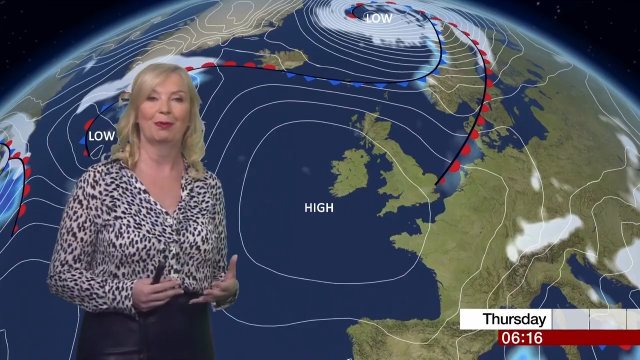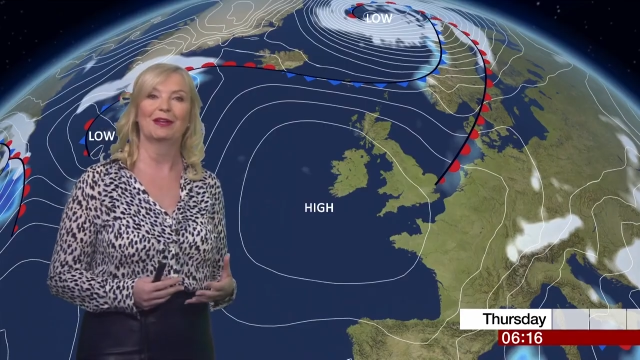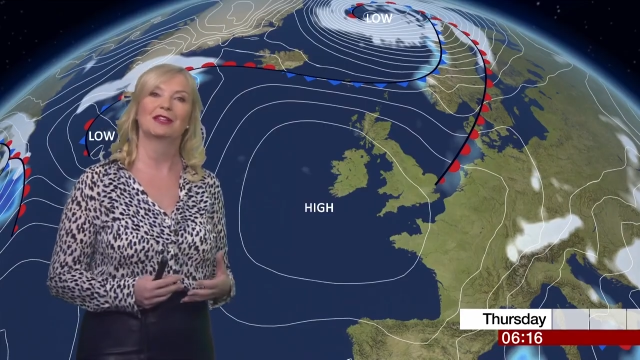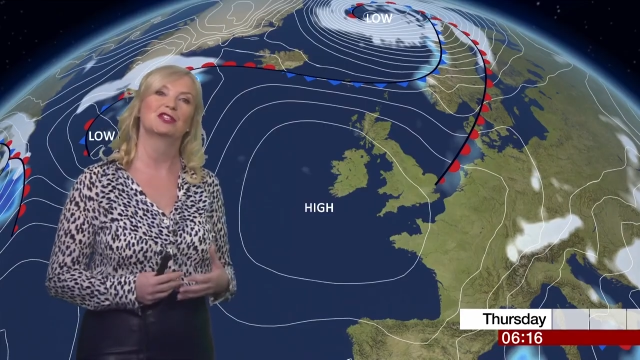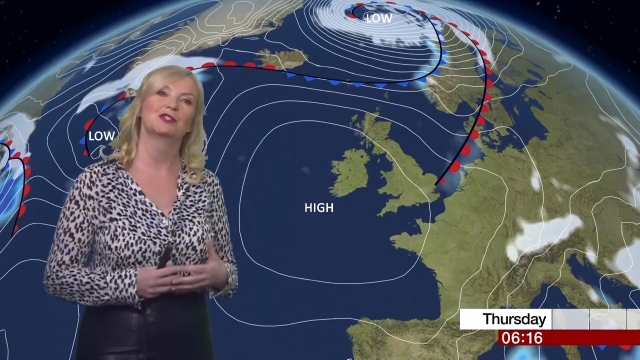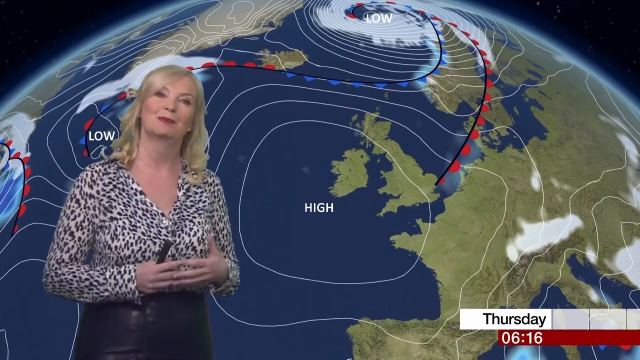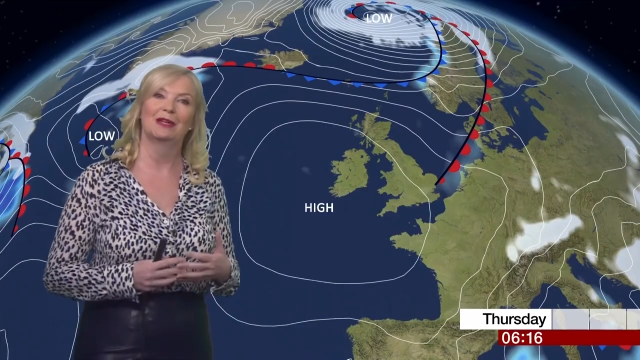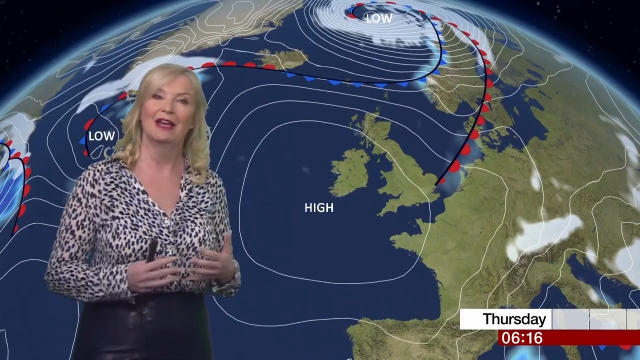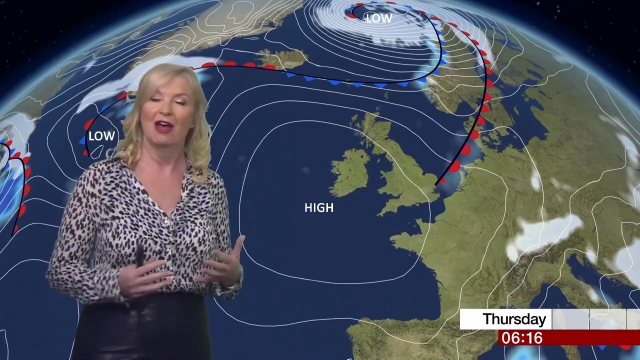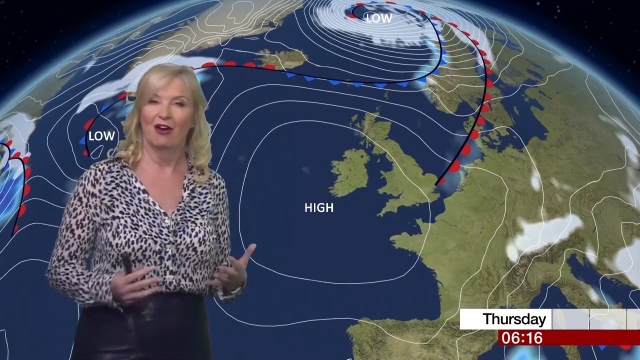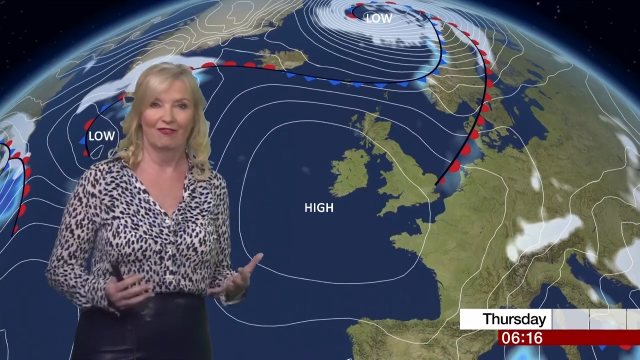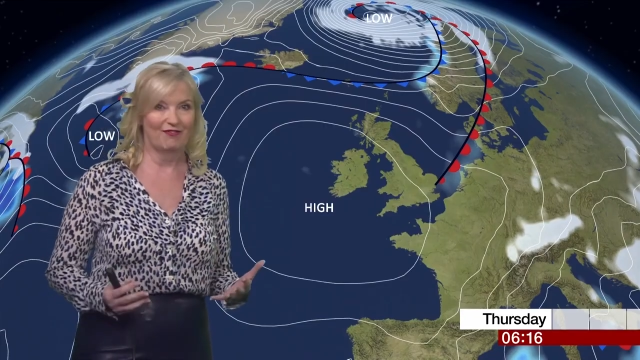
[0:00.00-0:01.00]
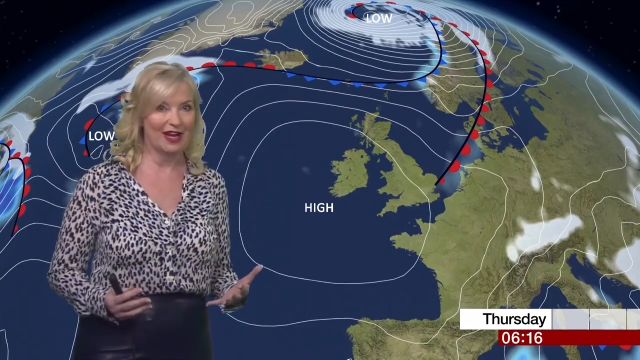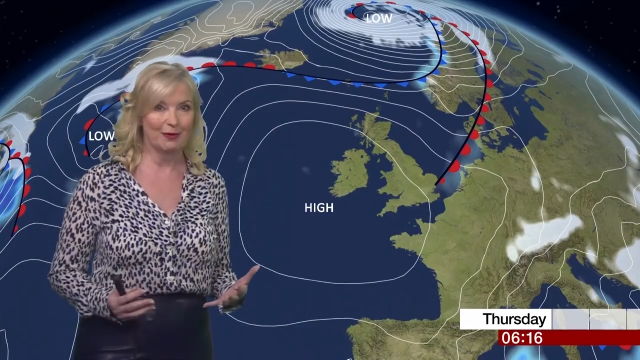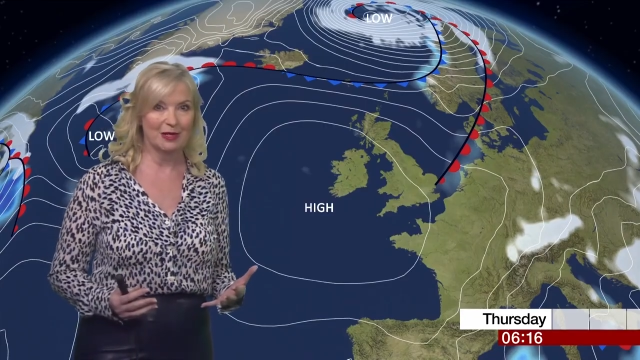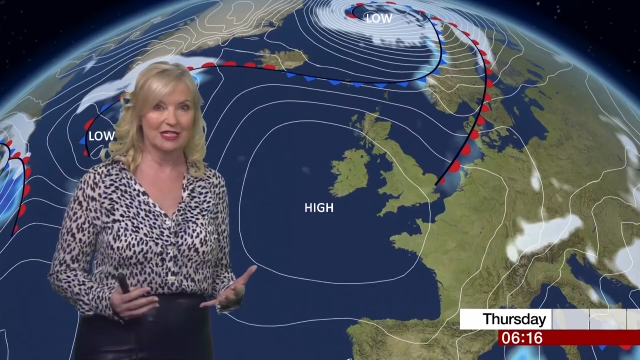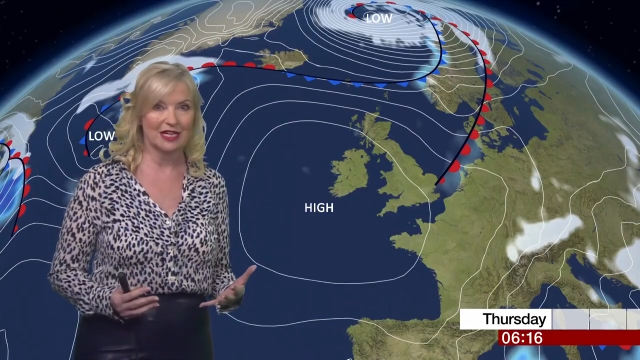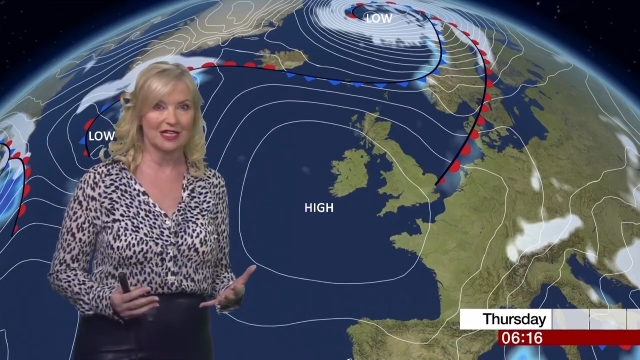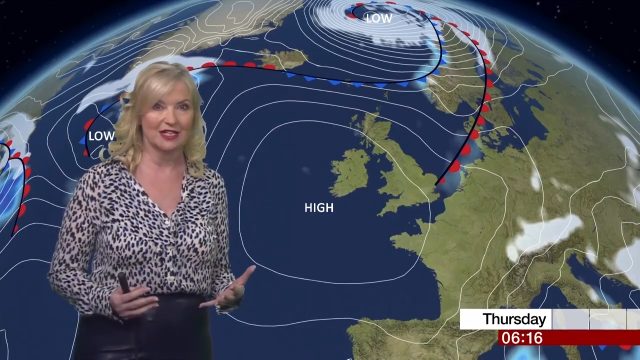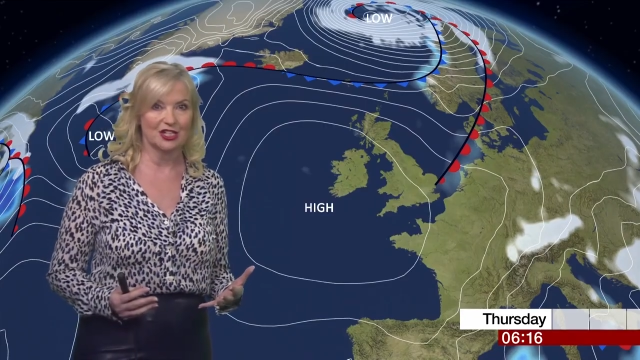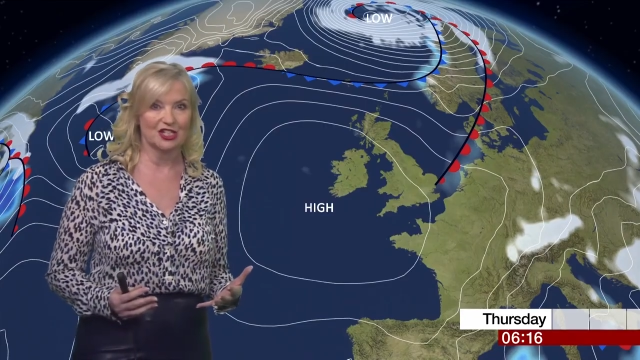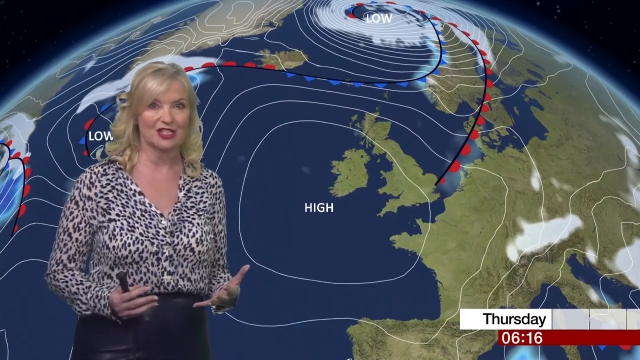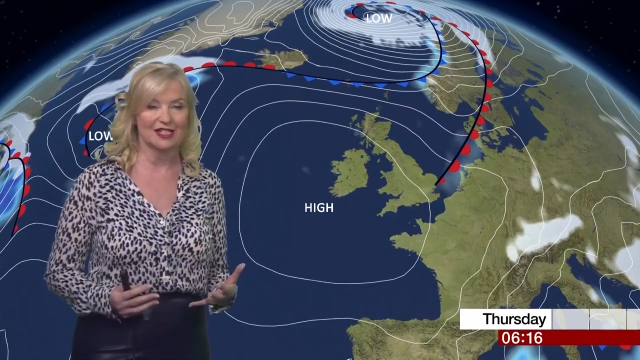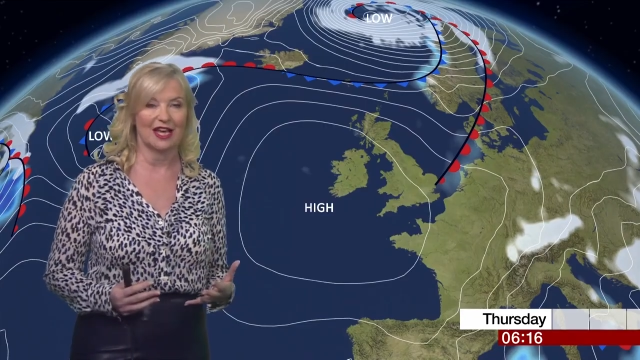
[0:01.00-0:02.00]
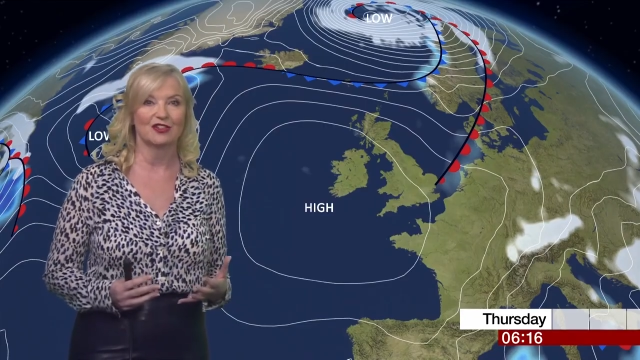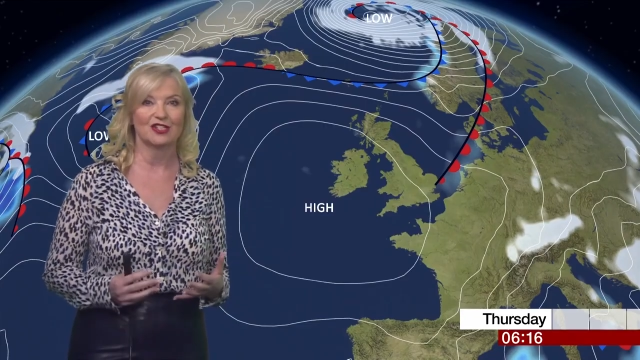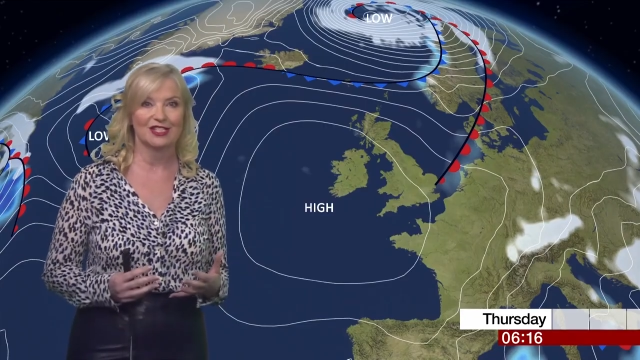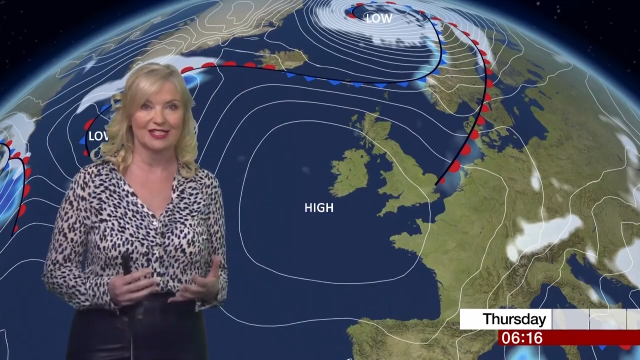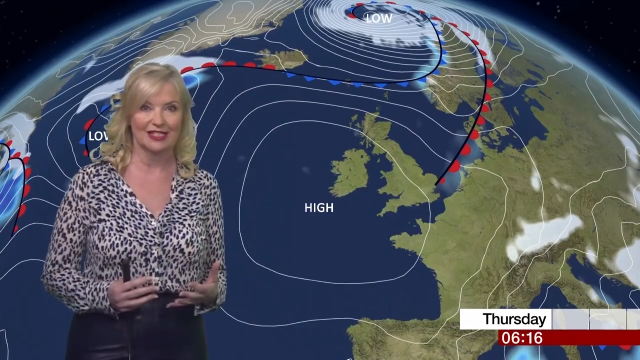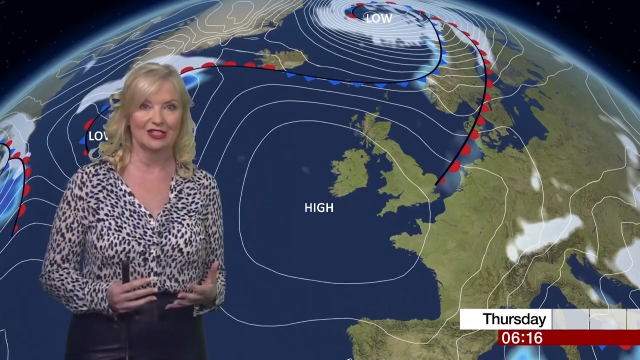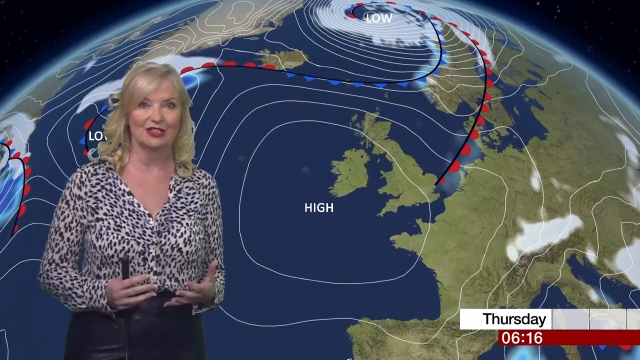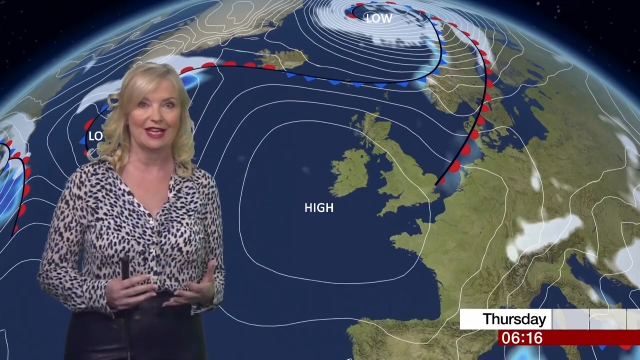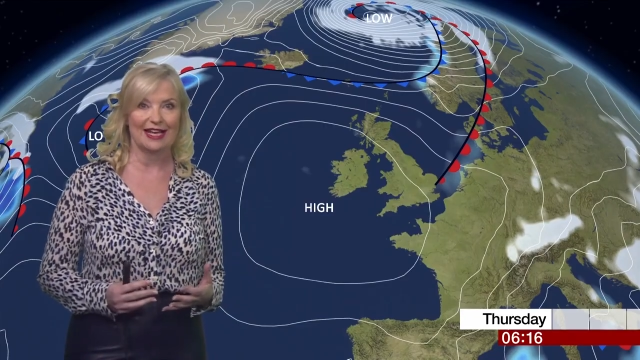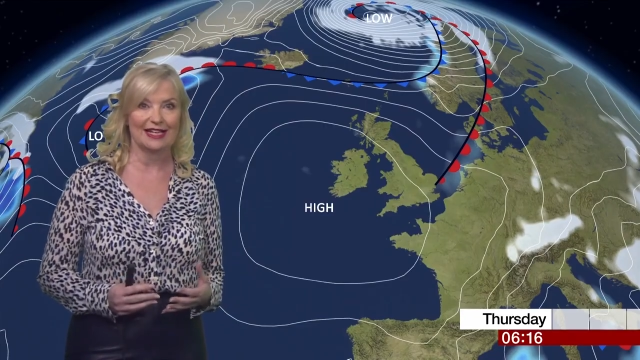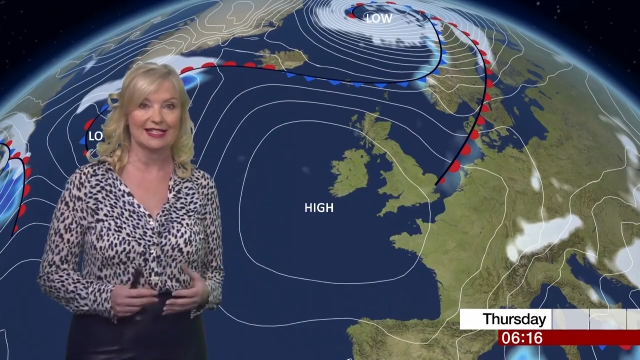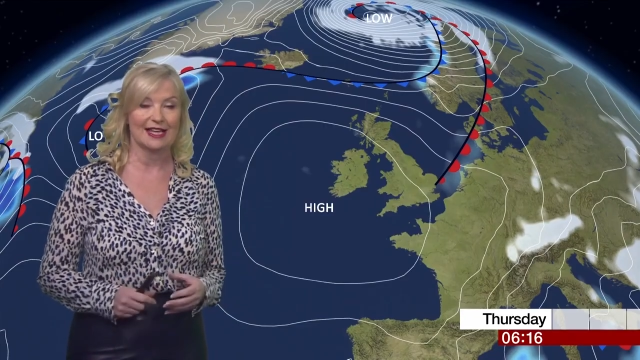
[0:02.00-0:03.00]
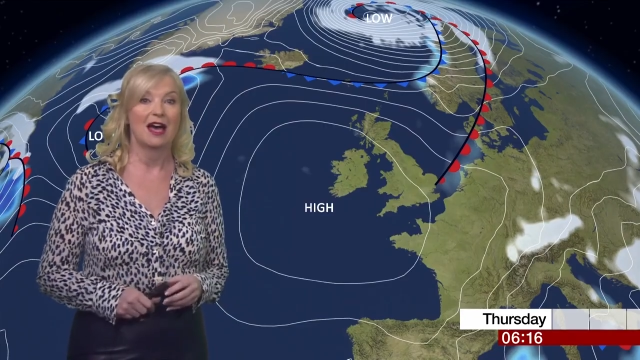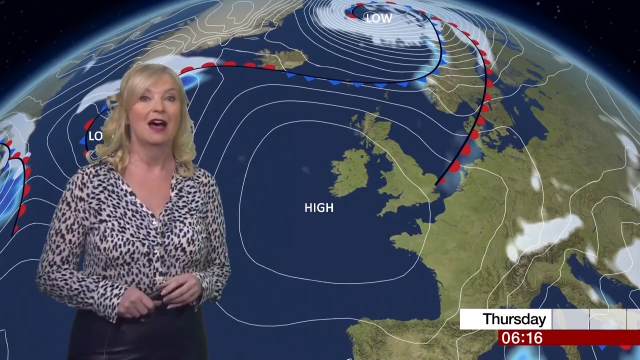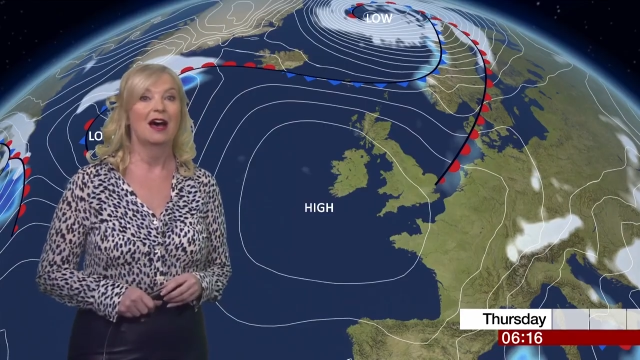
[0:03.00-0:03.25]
But there's been very windy conditions and there still is